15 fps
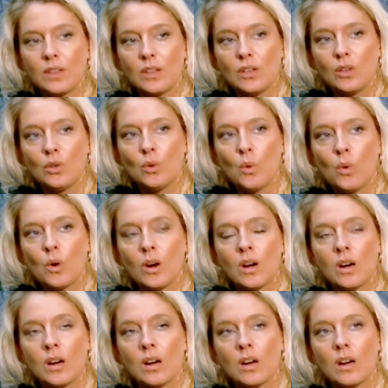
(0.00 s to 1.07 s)

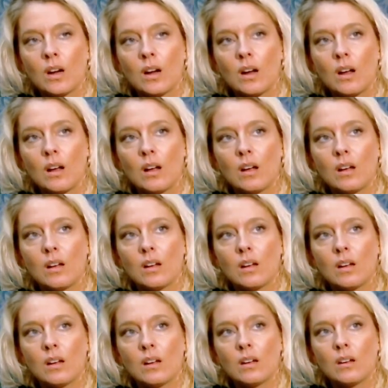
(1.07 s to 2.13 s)
you're
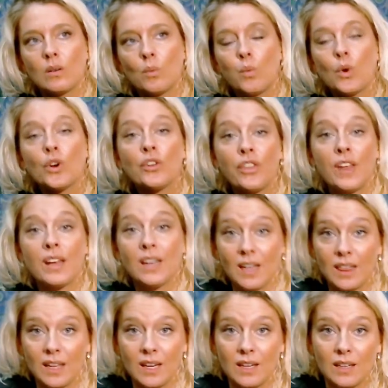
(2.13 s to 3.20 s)
worth
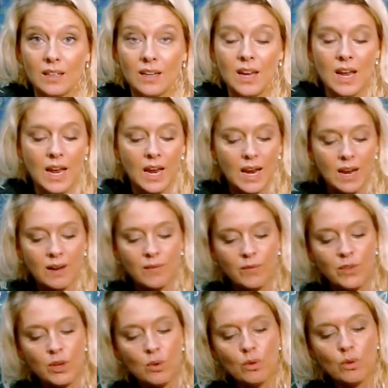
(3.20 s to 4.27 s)
anything. And
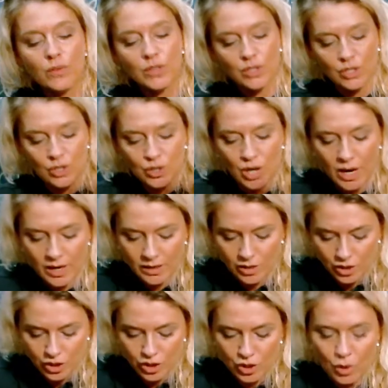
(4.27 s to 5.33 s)
the universe is trying to
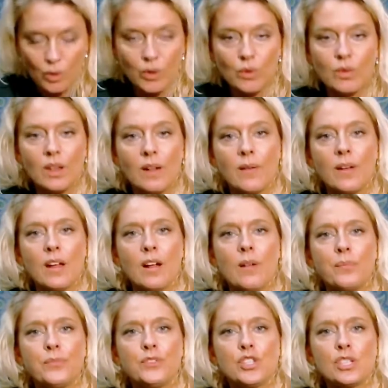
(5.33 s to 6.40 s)
show you that
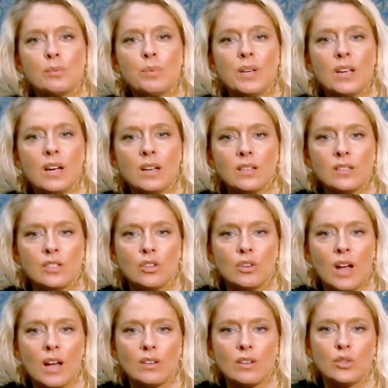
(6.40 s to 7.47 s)
just because you're
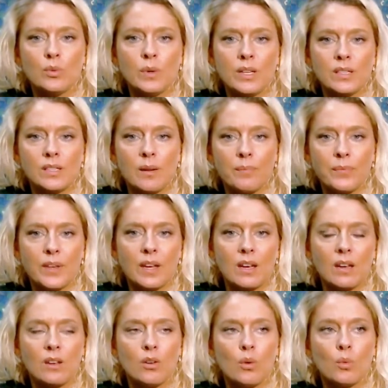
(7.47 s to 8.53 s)
not doing something,
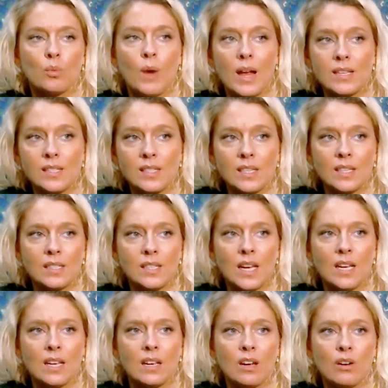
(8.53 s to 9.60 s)
you know, resting and
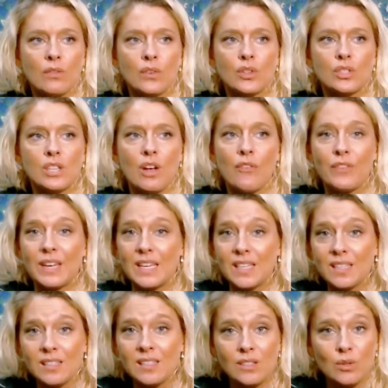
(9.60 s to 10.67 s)
taking care of yourself
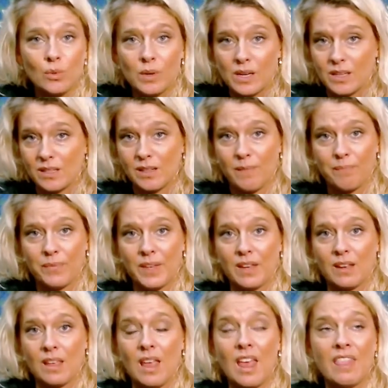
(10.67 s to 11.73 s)
is doing
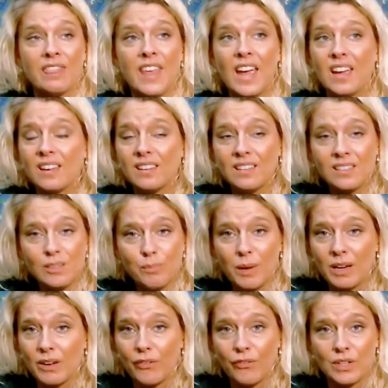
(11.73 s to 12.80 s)
something. That is
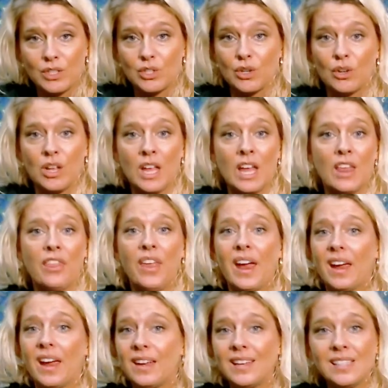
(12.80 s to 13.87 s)
beneficial.
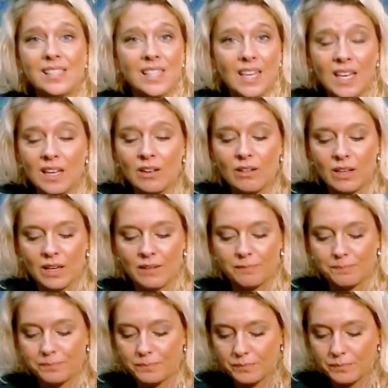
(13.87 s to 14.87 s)
That is healing.